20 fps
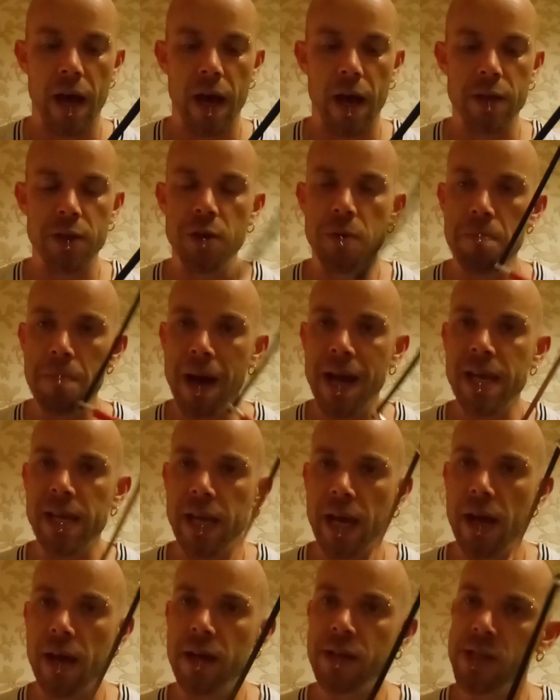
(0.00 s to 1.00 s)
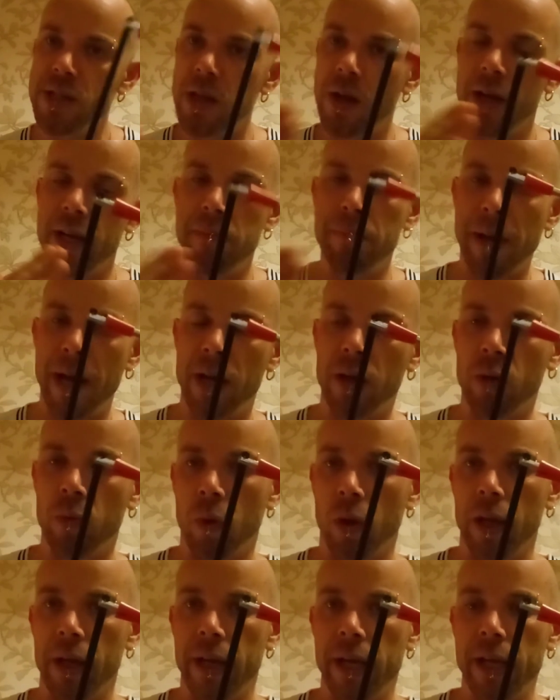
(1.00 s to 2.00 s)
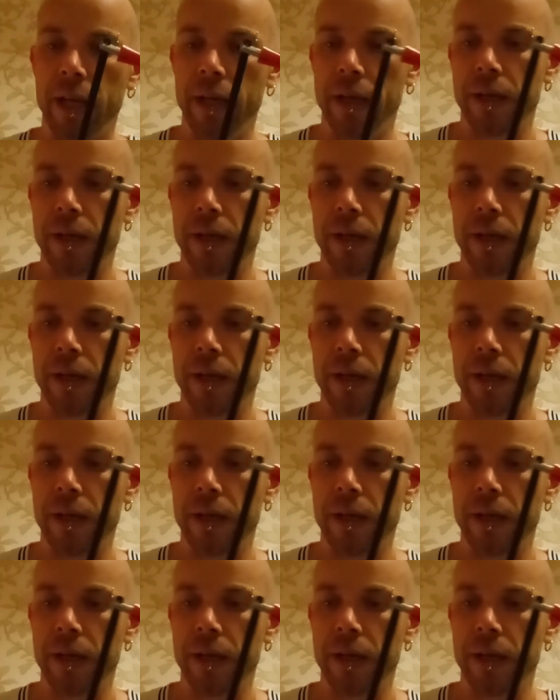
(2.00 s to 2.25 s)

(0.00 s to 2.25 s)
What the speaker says: you may get a slightly better quality,